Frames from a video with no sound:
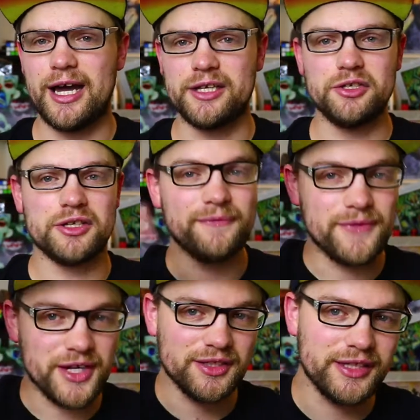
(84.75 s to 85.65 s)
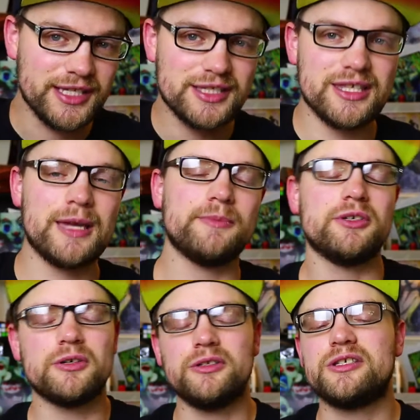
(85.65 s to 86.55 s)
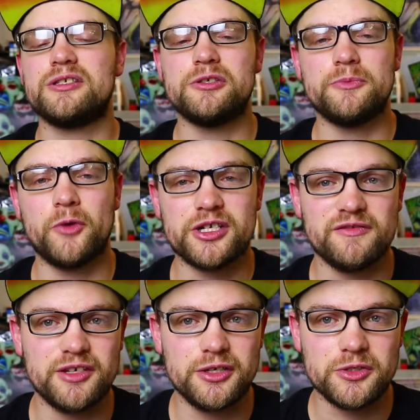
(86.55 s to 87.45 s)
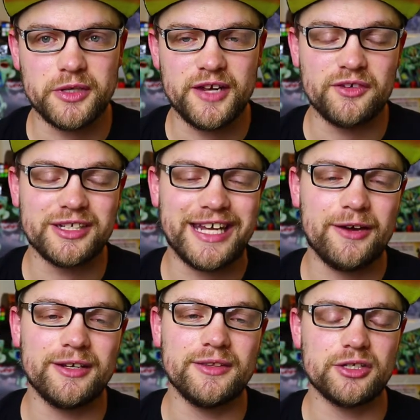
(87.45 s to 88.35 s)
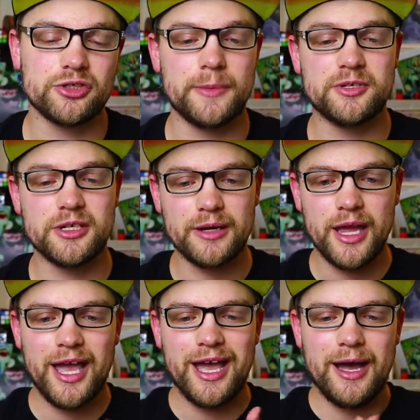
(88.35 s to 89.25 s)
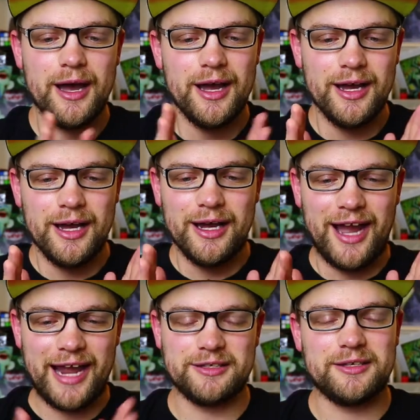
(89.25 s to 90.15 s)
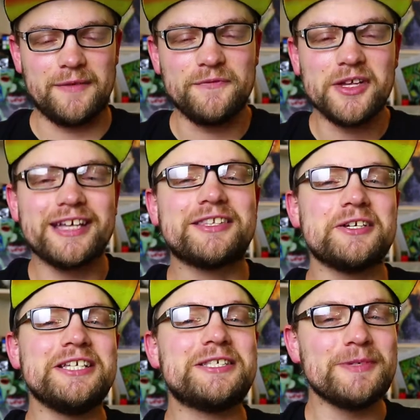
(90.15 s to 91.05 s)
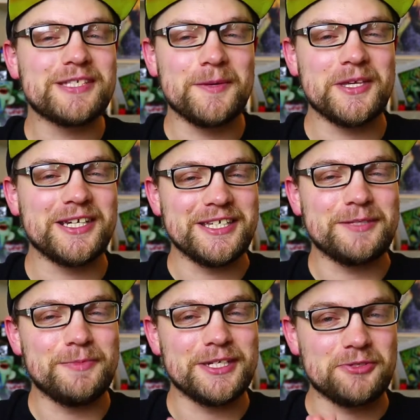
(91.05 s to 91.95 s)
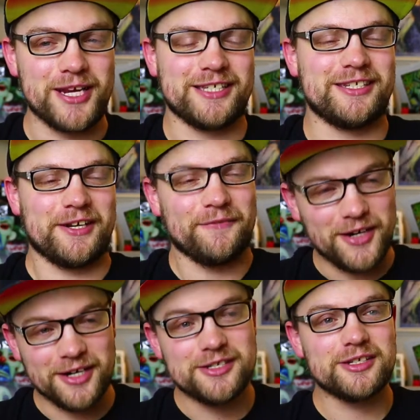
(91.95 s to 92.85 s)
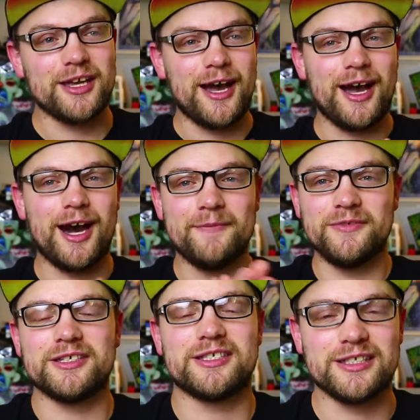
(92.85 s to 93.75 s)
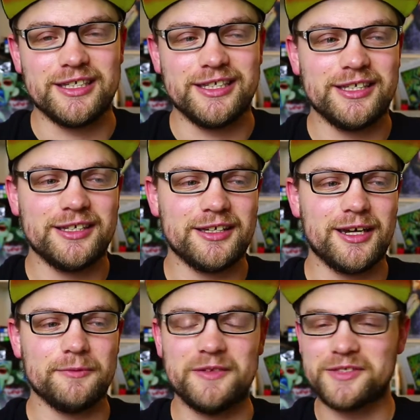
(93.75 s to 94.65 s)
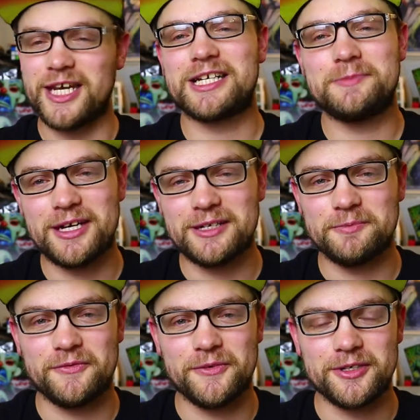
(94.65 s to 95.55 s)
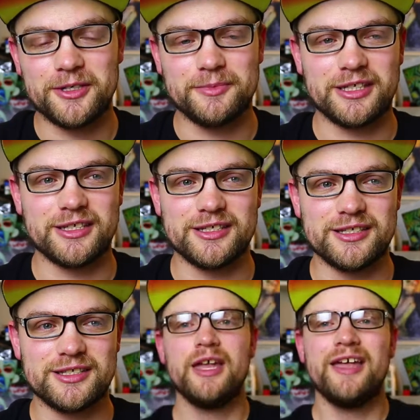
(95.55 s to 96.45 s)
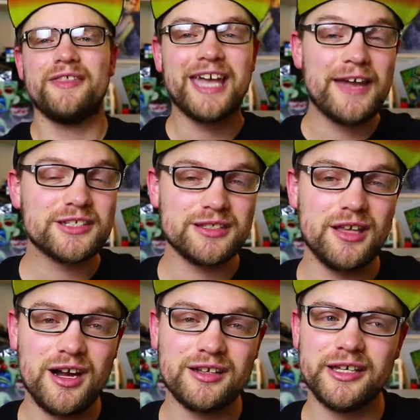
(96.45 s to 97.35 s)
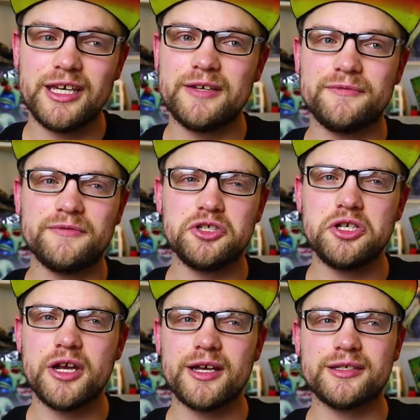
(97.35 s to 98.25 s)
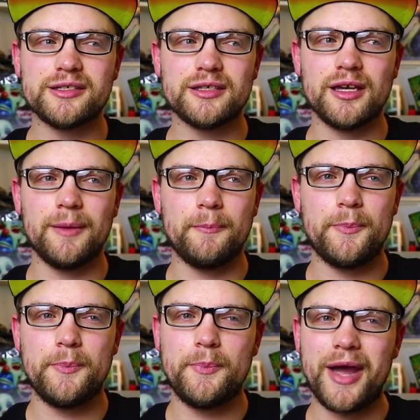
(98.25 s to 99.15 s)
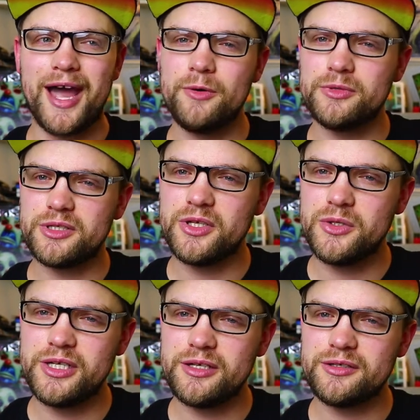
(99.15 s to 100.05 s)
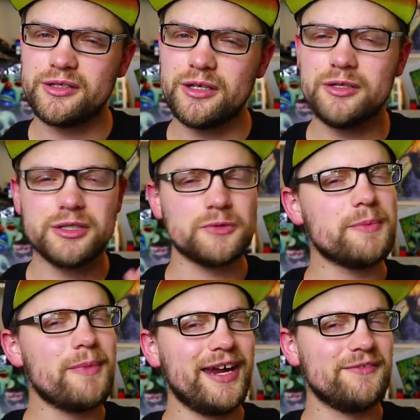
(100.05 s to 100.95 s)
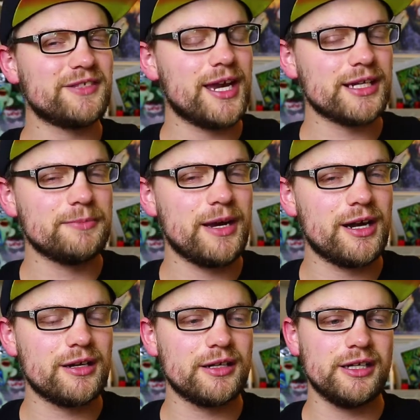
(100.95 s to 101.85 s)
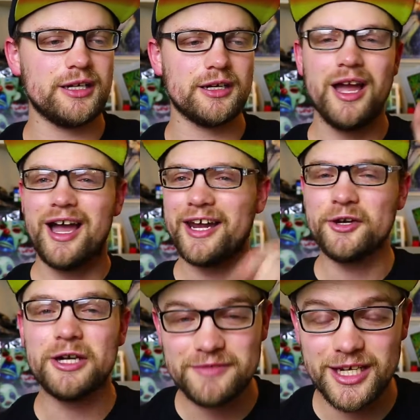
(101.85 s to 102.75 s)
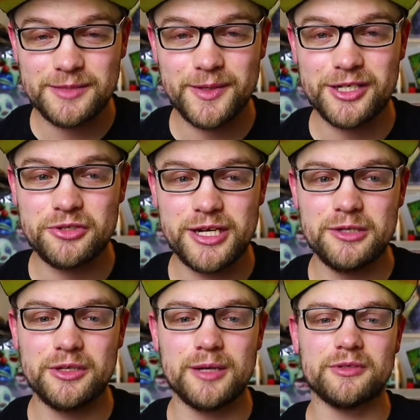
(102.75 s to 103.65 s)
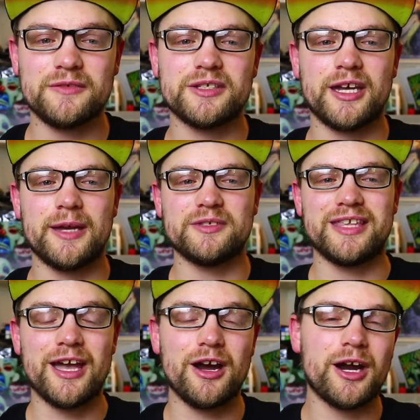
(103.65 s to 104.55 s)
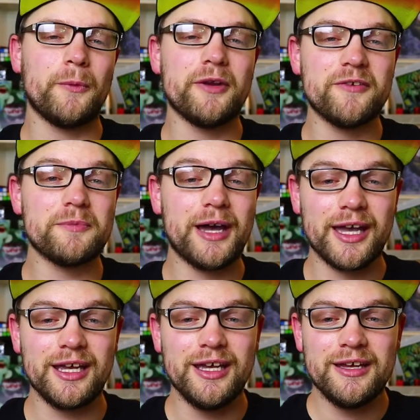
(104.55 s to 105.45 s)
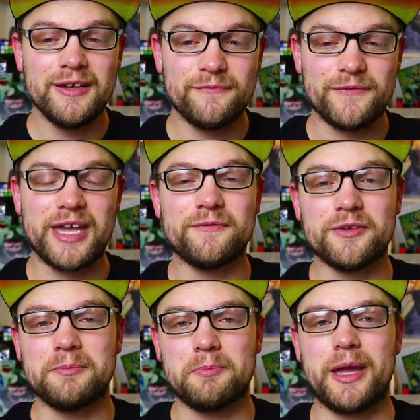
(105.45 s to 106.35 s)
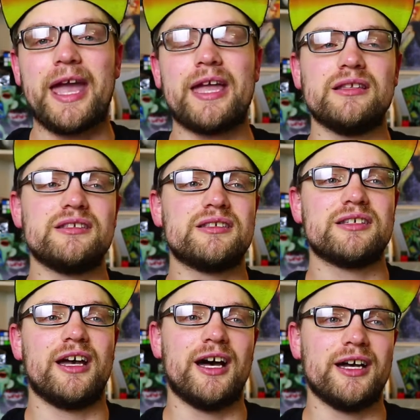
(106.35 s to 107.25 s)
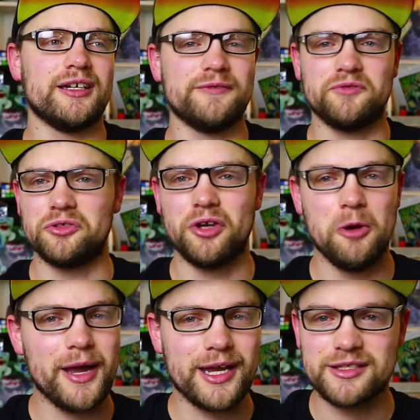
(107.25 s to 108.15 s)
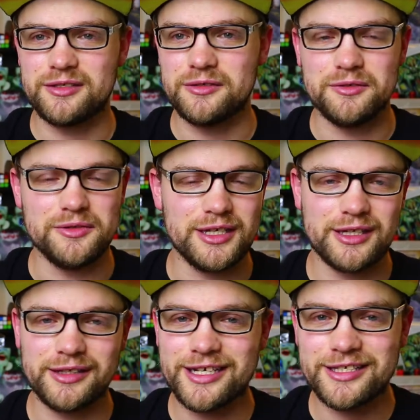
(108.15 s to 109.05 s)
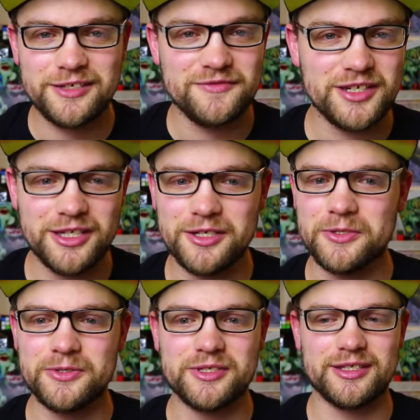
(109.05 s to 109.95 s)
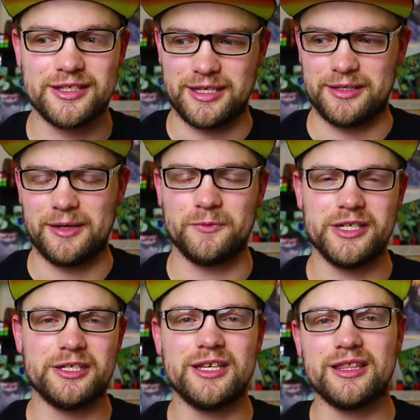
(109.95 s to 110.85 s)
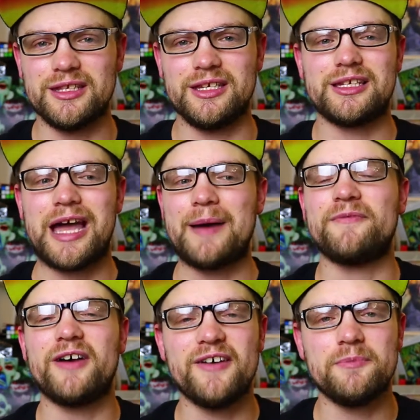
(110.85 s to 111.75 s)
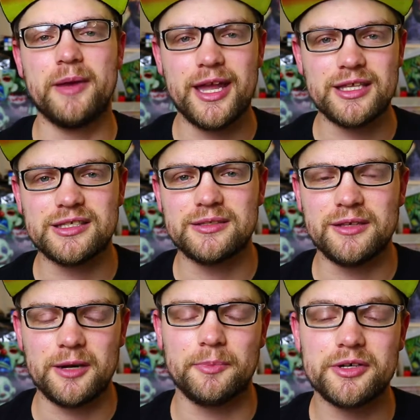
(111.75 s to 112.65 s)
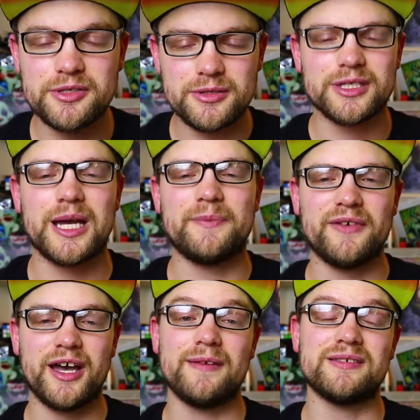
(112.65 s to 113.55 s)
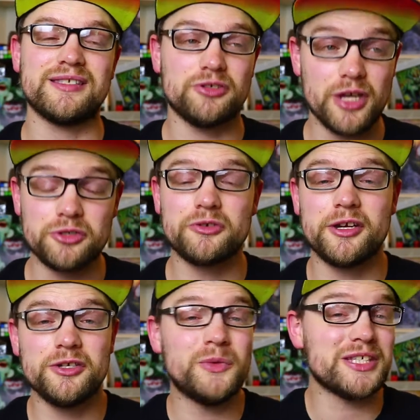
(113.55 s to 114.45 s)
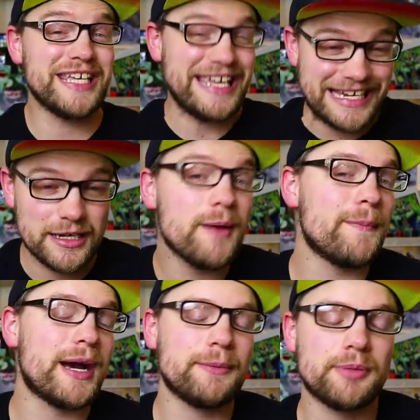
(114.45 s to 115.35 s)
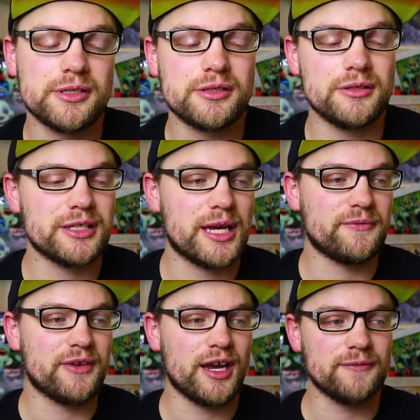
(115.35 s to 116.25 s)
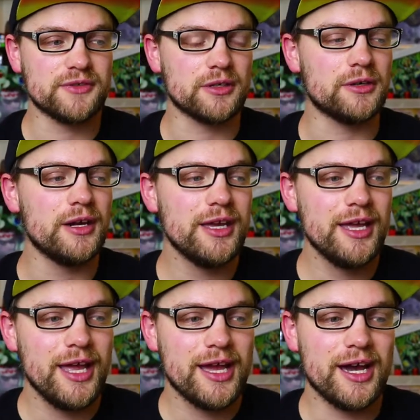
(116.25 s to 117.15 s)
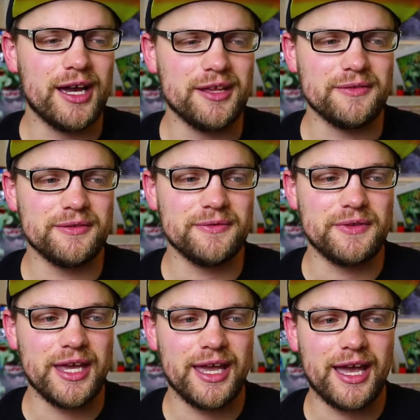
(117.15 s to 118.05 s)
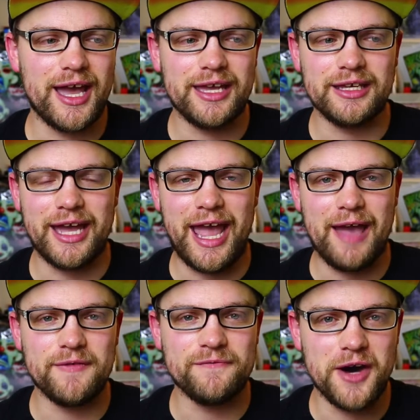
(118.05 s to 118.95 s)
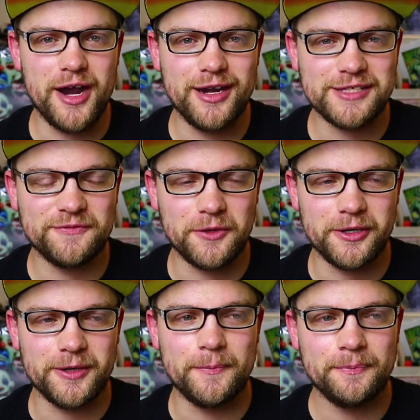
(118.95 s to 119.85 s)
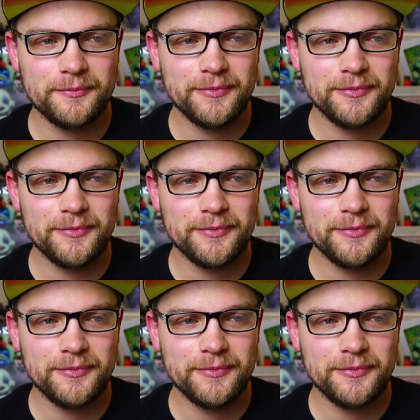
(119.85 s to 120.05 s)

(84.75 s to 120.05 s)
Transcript: You can find the links to them. You can go listen to them, watch the videos, whatever, down in the description. I feel like there needs to be something that needs to be addressed here. First, obviously, we've talked about it before because they gave us Long Live just about 2 years ago, so we might have talked about it on here. I know I've talked about Atreyu a number of times. They are one of my favorite bands. If you go back to the Eclectica videos, and we did the top five bands, our personal top fives, Atreyu was in my personal top five, so... I have a fondness for them,